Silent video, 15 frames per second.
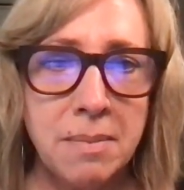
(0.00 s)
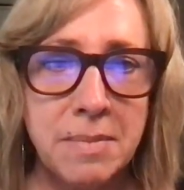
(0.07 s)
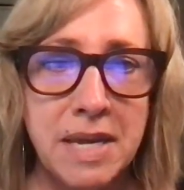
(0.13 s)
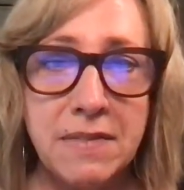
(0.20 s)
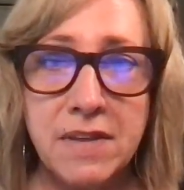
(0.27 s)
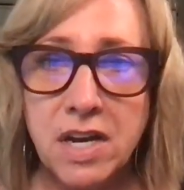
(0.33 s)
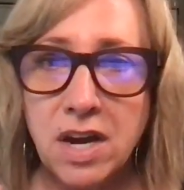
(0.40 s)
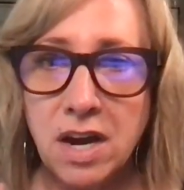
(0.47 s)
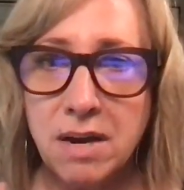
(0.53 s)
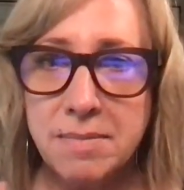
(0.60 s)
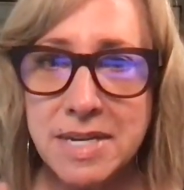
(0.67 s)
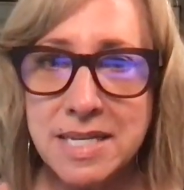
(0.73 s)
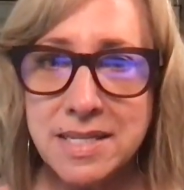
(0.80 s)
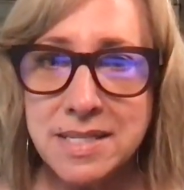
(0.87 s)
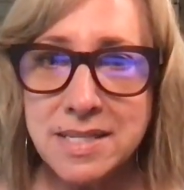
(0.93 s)
in the
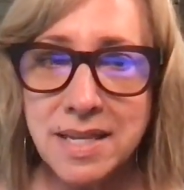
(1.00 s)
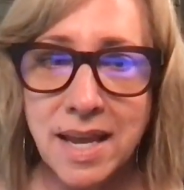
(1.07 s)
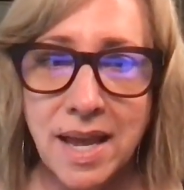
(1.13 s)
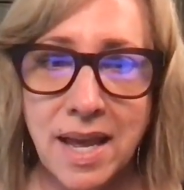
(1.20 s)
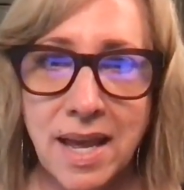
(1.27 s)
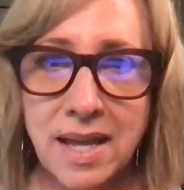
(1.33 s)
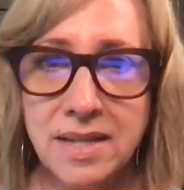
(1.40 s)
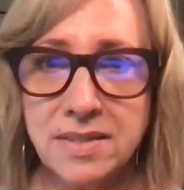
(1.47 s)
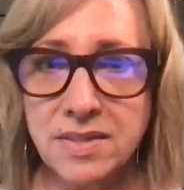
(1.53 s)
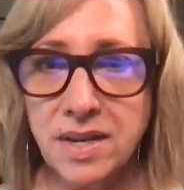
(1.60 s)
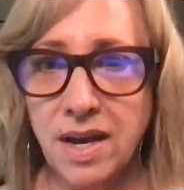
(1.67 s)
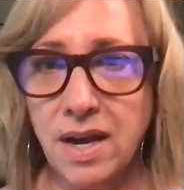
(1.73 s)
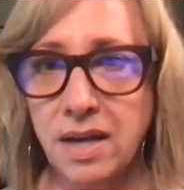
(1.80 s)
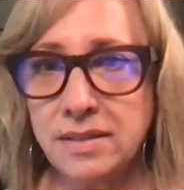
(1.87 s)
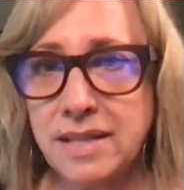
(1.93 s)
comments, and
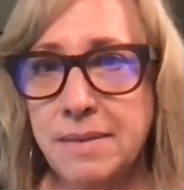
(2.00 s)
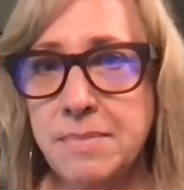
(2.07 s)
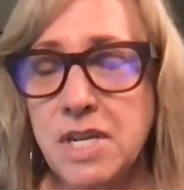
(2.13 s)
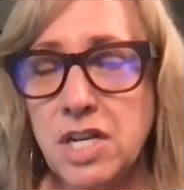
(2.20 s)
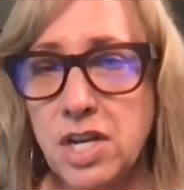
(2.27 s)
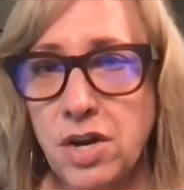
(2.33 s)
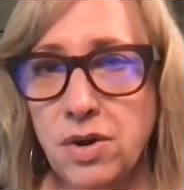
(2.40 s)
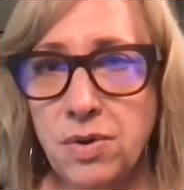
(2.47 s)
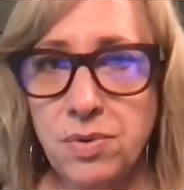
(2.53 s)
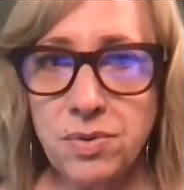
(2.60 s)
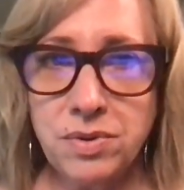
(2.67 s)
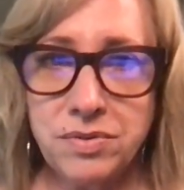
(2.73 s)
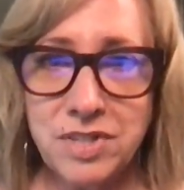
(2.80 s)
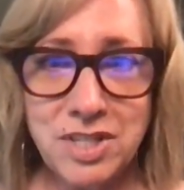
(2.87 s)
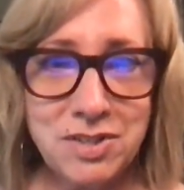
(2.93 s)
let me
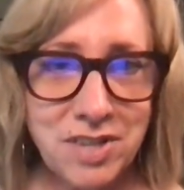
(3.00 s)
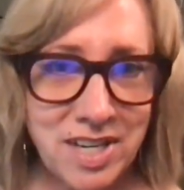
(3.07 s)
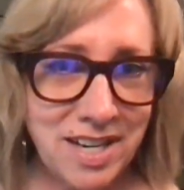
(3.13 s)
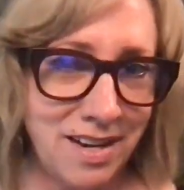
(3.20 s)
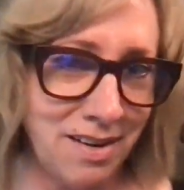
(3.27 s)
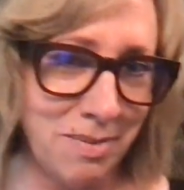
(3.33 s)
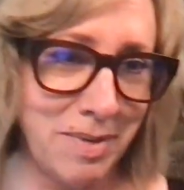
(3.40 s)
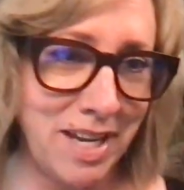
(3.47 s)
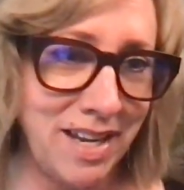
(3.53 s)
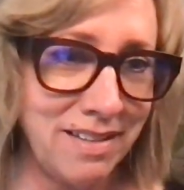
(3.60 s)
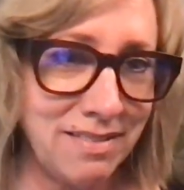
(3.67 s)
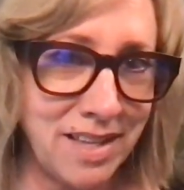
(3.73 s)
know that you can hear me.